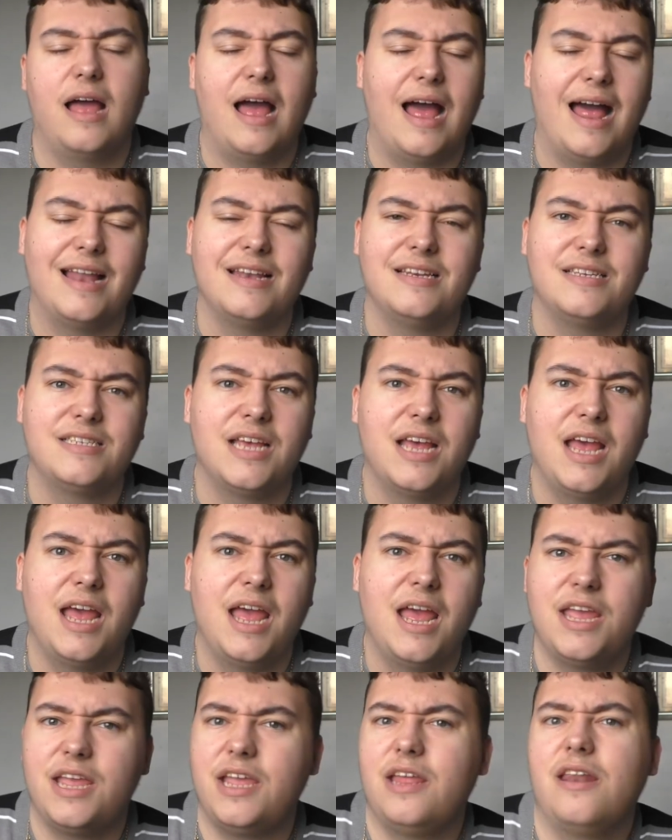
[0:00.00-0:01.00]
And,
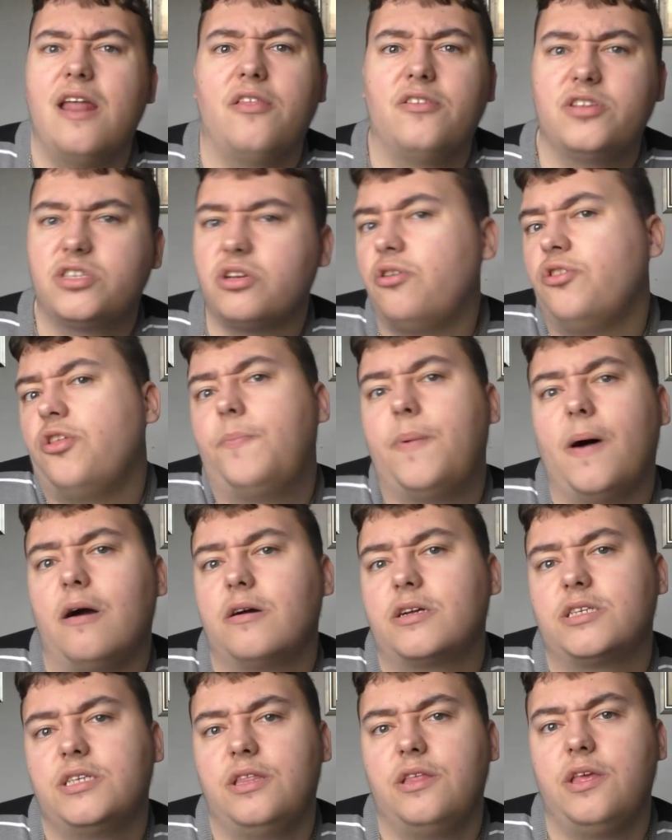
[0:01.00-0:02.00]
you know, there's other
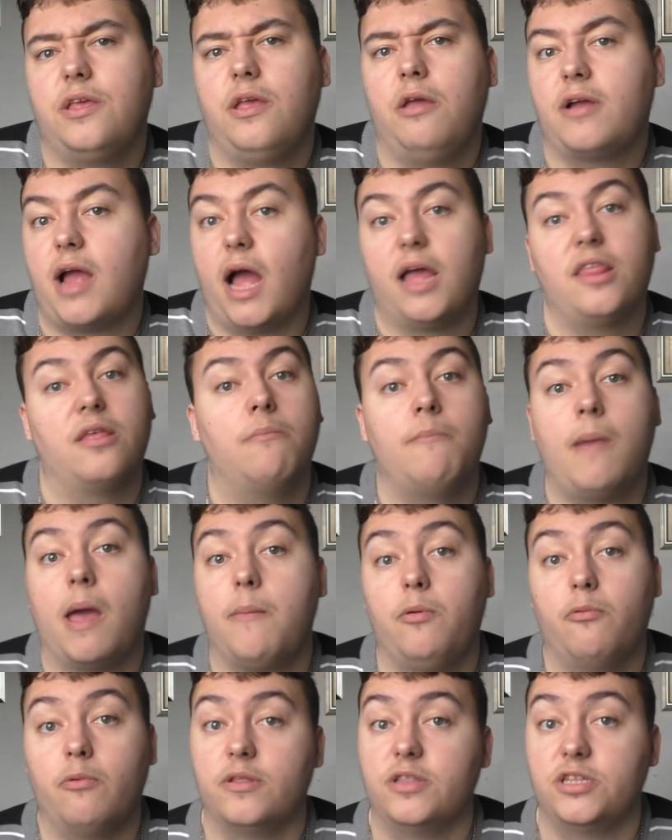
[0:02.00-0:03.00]
parks in the U K that
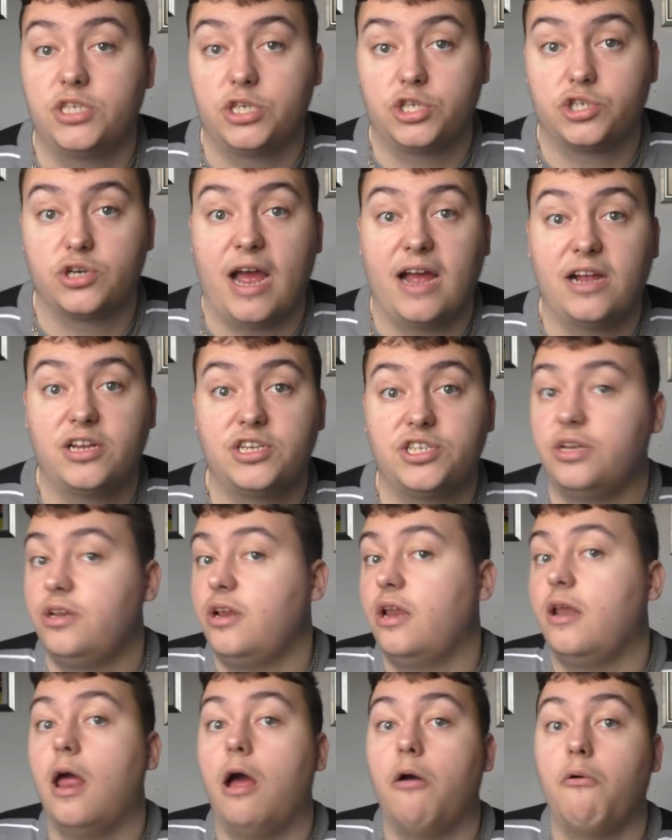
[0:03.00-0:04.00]
maybe want this attraction.
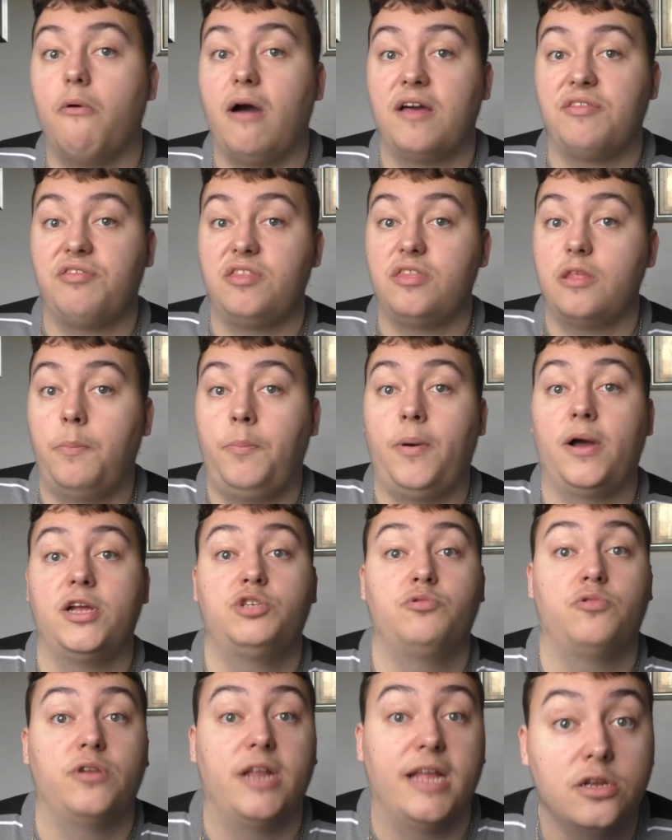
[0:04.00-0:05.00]
You know, I think that
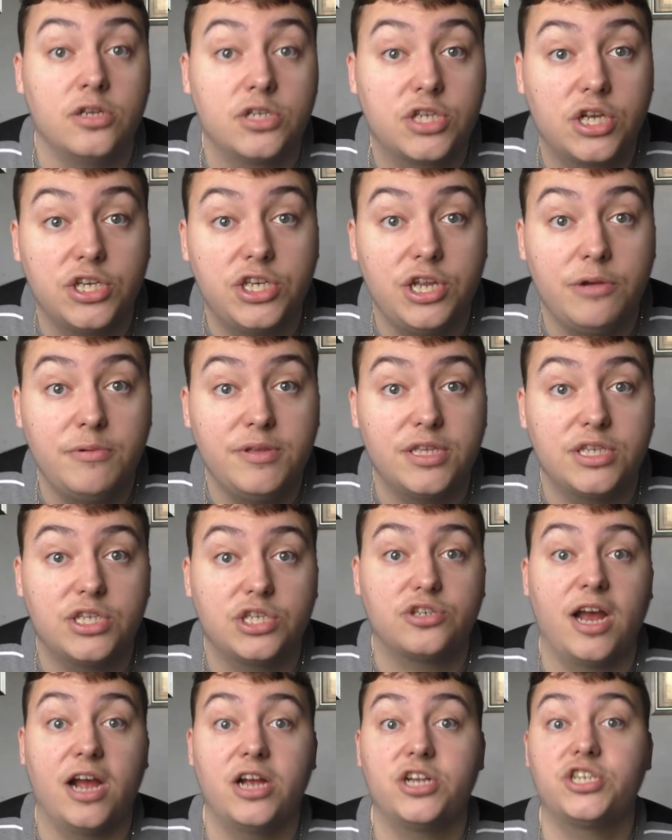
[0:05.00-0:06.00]
Pleasurewood Hills could do with this
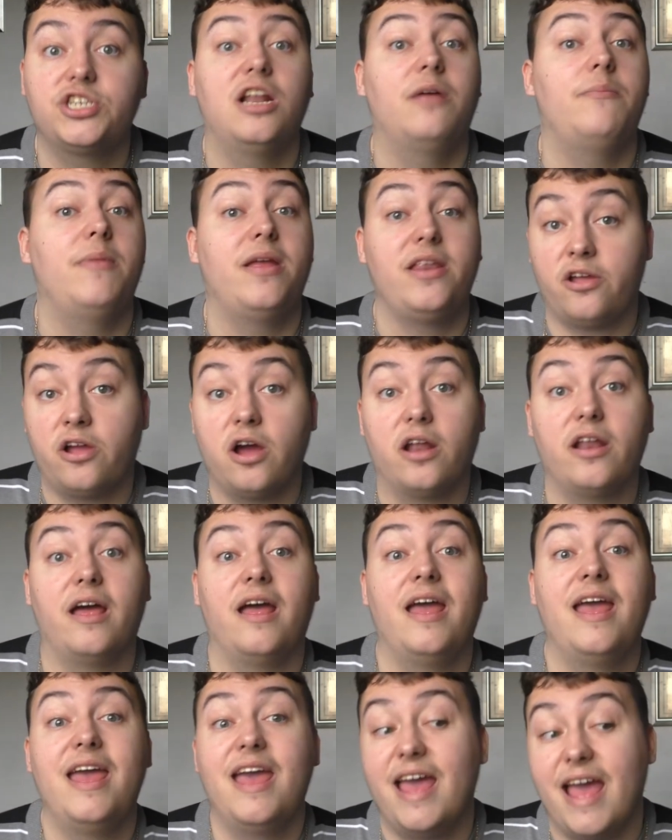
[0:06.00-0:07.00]
attraction. I mean, you've got
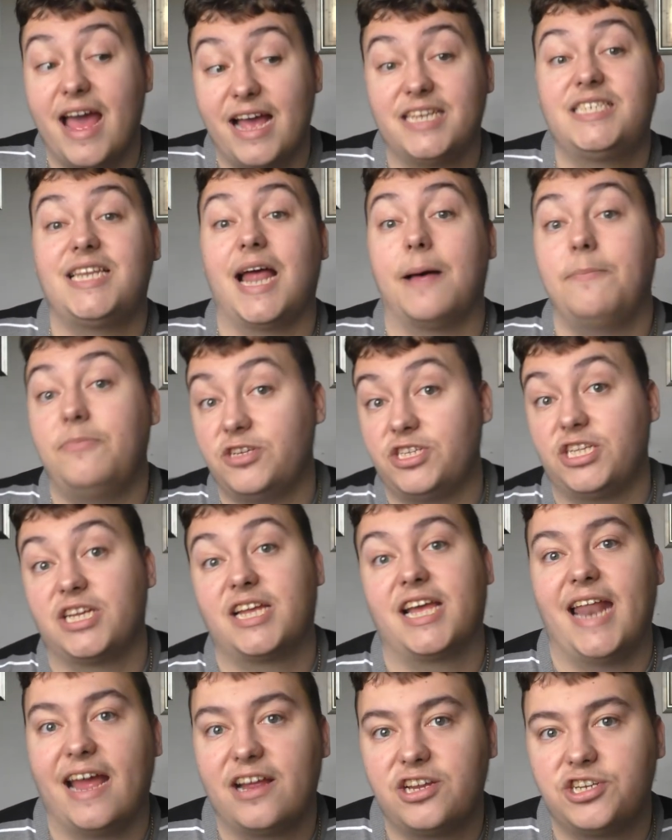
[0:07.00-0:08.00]
to establish the
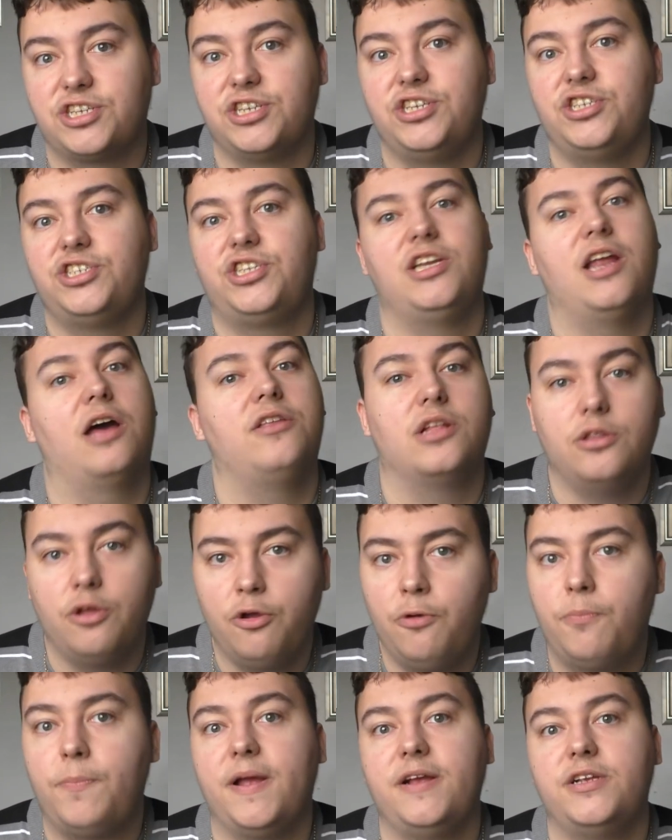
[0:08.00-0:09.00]
connections. You know, the
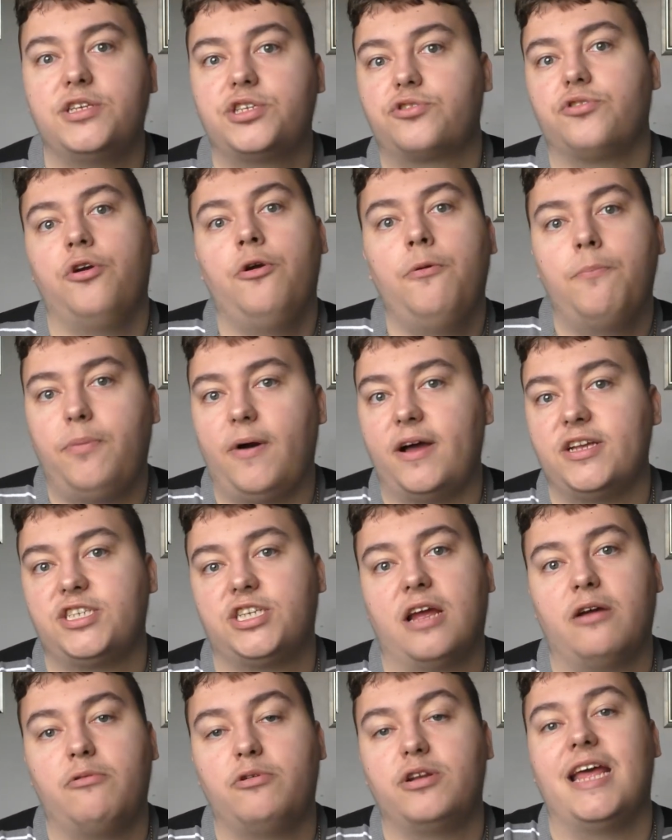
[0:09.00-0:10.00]
Loopings Group,
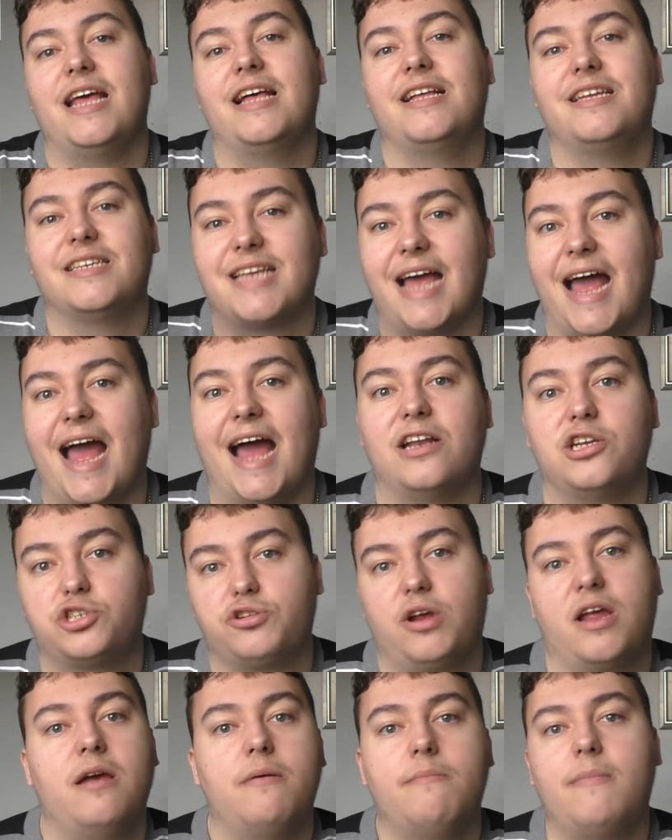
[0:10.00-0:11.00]
Pleasurewood Hills and
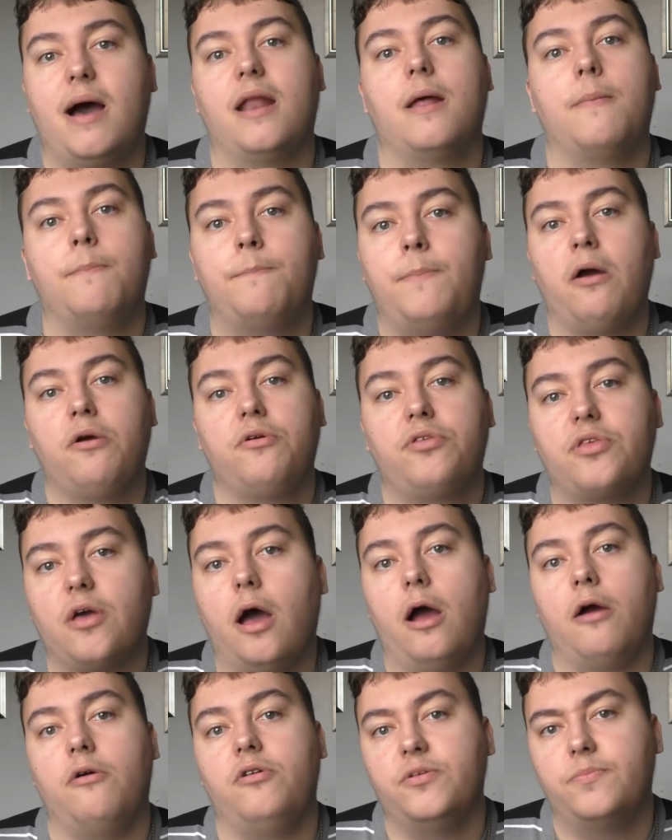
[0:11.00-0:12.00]
Drayton Manor, both
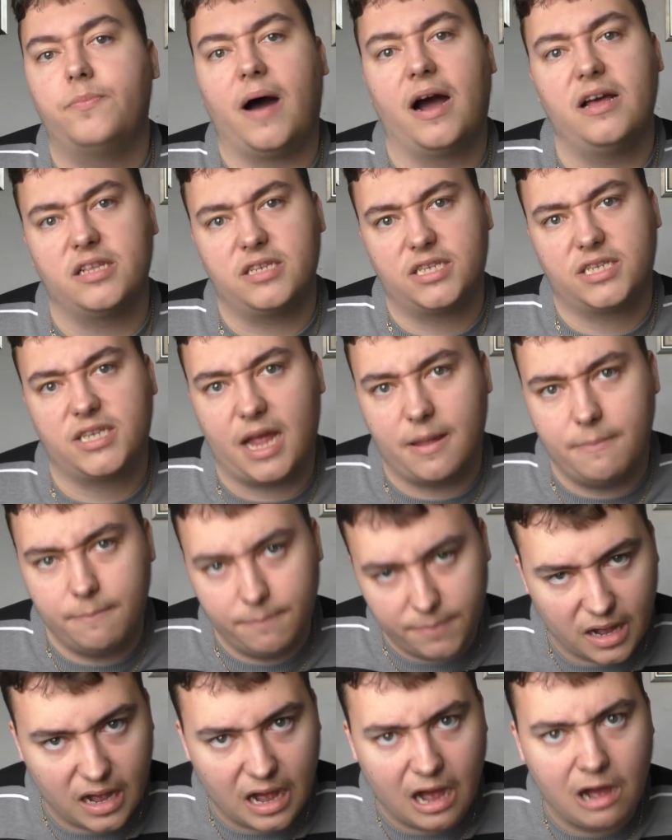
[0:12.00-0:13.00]
owned by the same
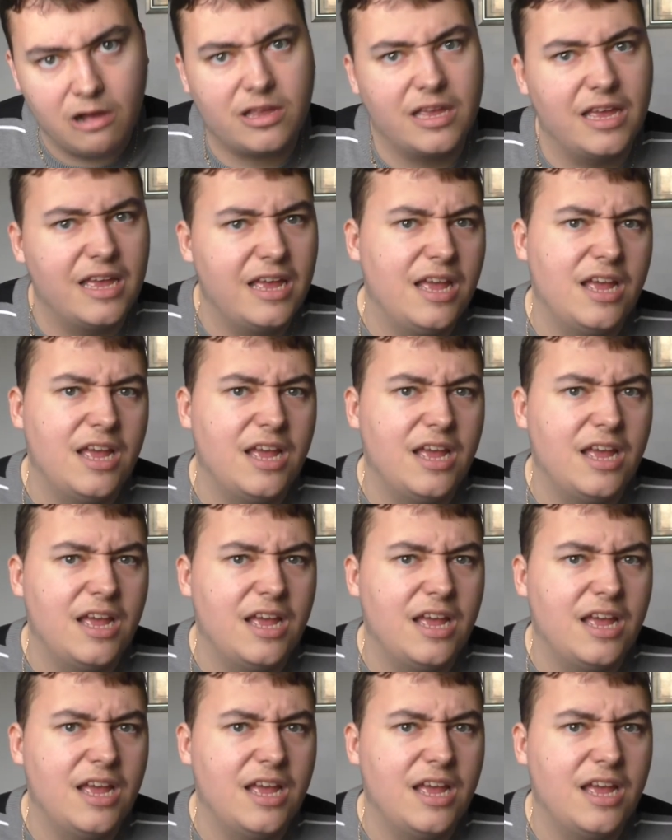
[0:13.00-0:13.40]
park.